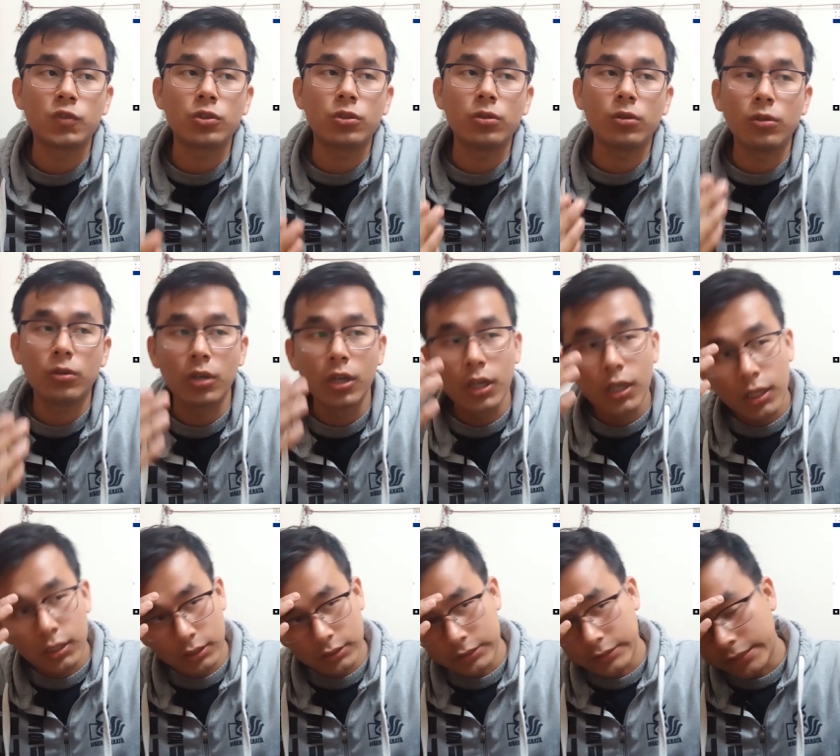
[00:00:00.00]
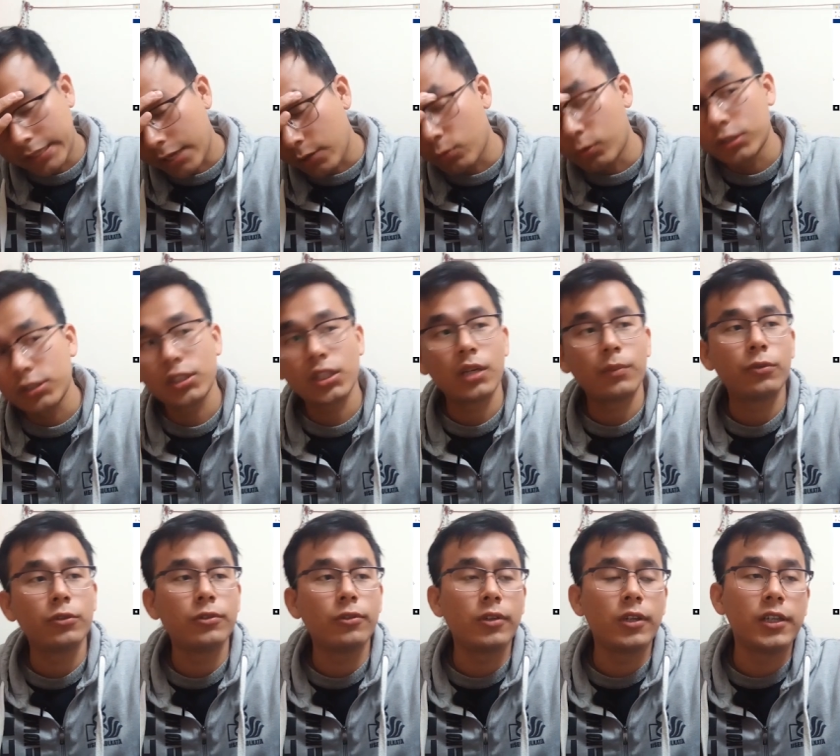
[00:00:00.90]
So it's like $1
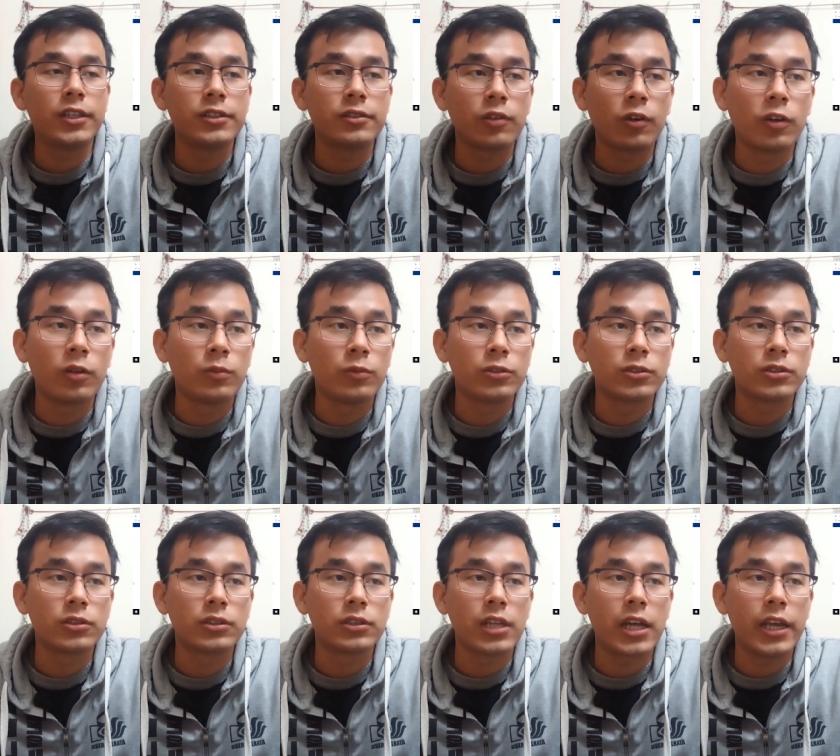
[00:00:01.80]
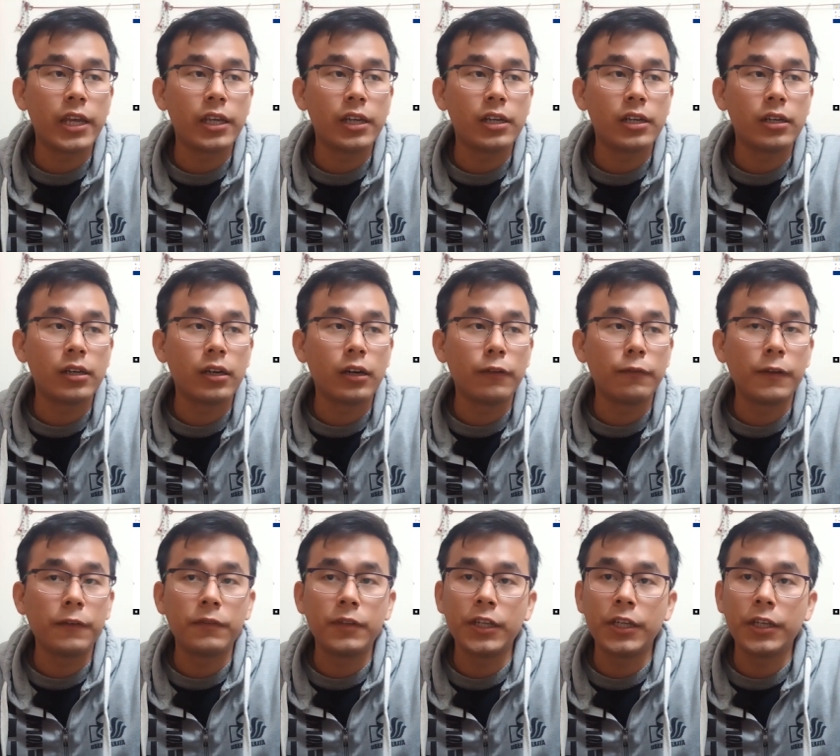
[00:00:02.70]
Singapore dollar is almost like
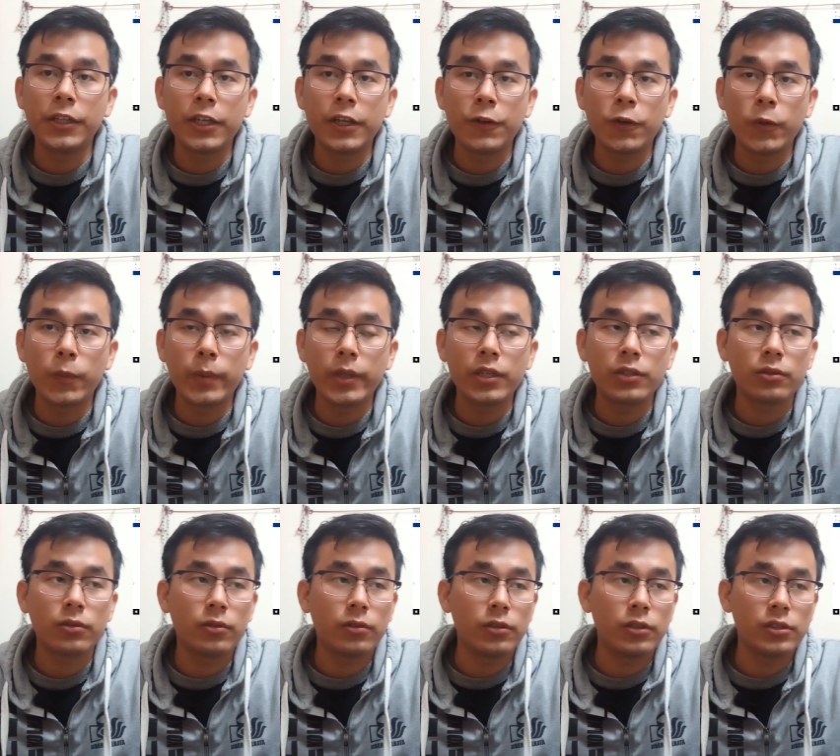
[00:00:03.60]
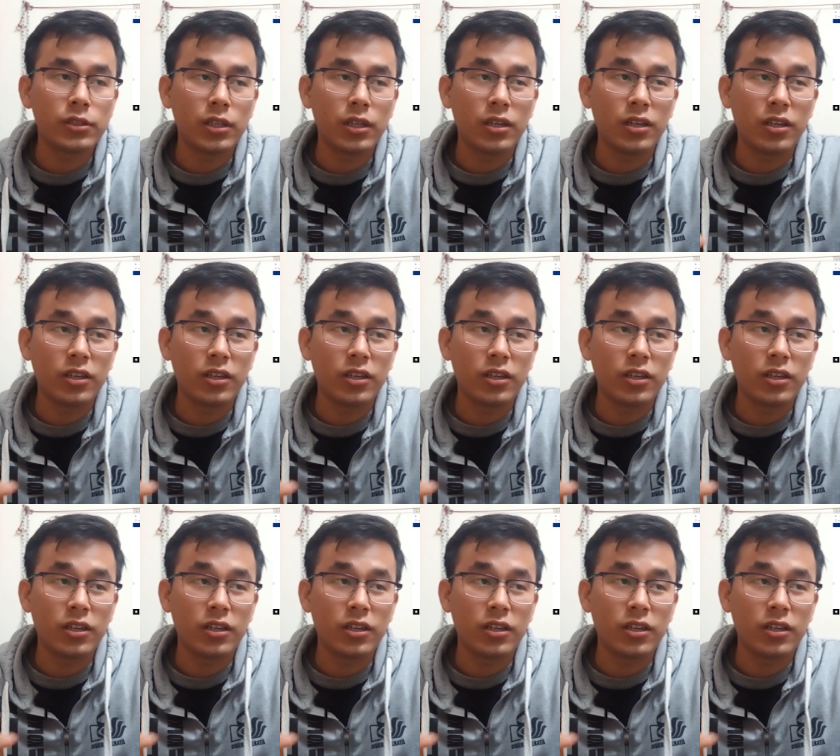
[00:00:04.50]
50 Indian rupees. So it's